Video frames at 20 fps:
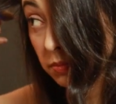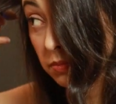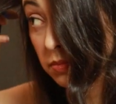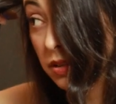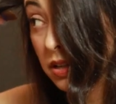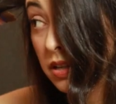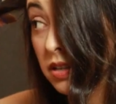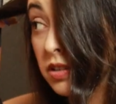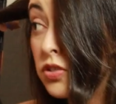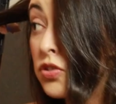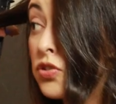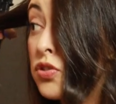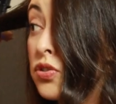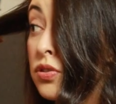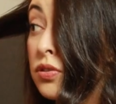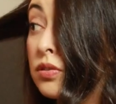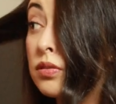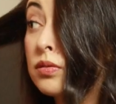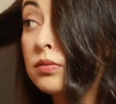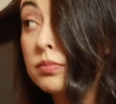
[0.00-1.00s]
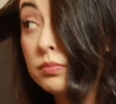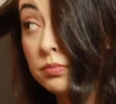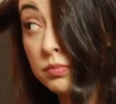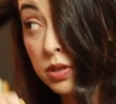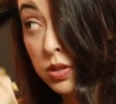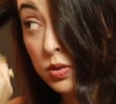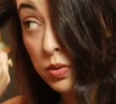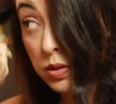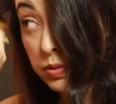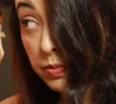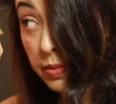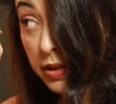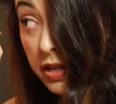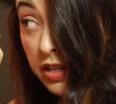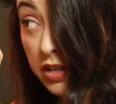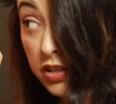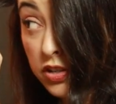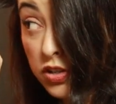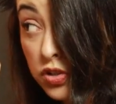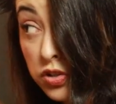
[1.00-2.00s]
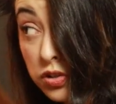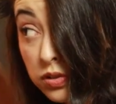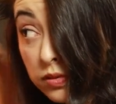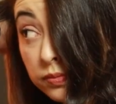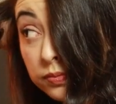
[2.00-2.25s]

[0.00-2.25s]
Brush, brush, brush, brush.